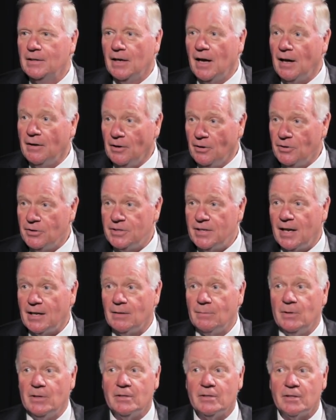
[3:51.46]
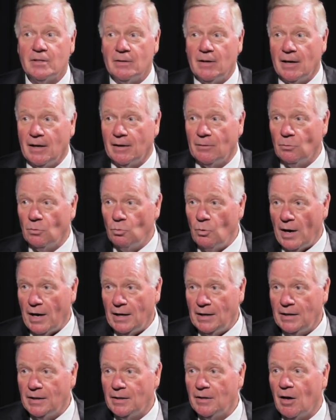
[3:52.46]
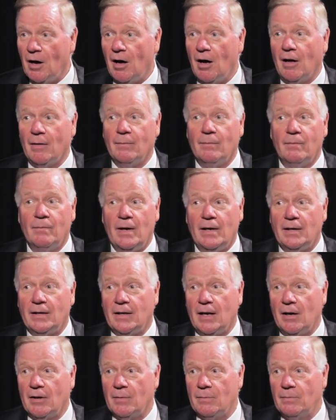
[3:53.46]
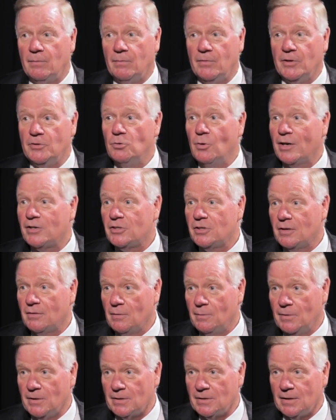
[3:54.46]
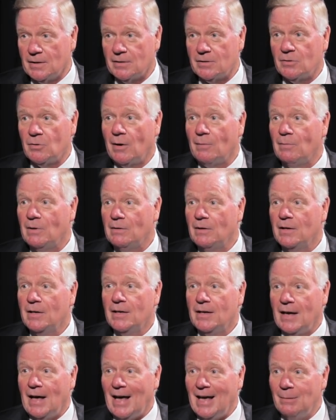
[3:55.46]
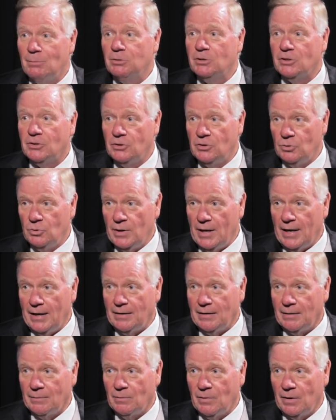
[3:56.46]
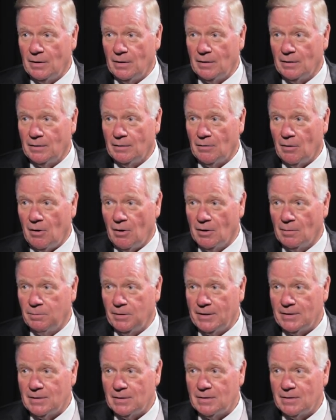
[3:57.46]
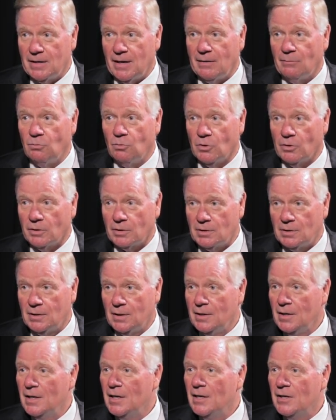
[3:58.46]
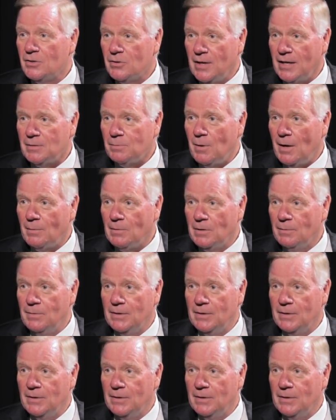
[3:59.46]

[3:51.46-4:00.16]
understanding the business and, and, weighing in on making how the, the direction of the business. So I've been able to do that in, in all the places that I've worked. So that's probably the